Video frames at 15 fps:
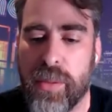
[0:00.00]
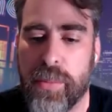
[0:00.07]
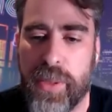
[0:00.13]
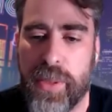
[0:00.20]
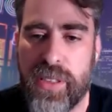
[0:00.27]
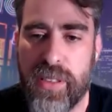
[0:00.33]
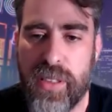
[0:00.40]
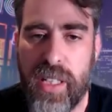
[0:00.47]

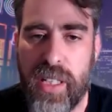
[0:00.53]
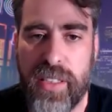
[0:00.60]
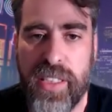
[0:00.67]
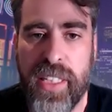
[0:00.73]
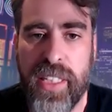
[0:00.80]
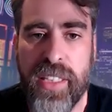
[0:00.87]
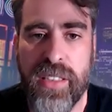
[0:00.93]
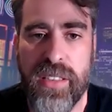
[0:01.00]
But at
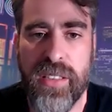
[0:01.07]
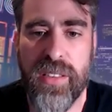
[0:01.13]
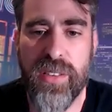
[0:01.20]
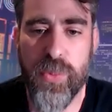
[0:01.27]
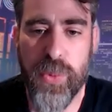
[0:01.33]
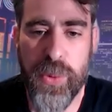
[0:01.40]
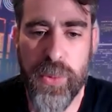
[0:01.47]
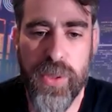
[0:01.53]
the end,
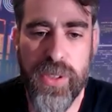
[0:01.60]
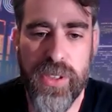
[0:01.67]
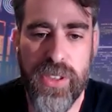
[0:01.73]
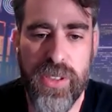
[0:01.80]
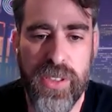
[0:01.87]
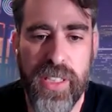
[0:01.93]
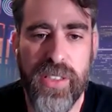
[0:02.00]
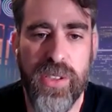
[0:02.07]
we want you
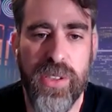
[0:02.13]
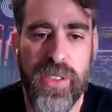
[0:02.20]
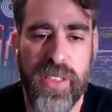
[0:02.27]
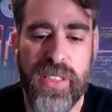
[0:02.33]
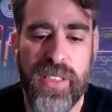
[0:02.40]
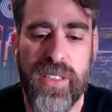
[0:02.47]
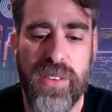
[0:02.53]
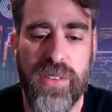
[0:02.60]
to get to
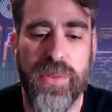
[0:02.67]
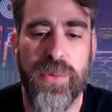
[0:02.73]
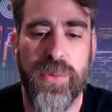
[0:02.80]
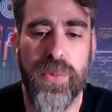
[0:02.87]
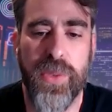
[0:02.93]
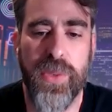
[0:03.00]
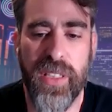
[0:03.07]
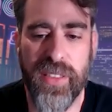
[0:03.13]
this
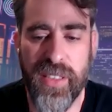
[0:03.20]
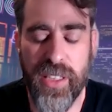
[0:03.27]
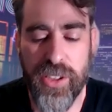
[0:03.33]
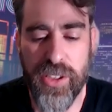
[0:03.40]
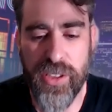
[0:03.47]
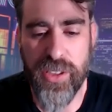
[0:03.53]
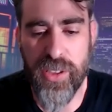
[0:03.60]
realization.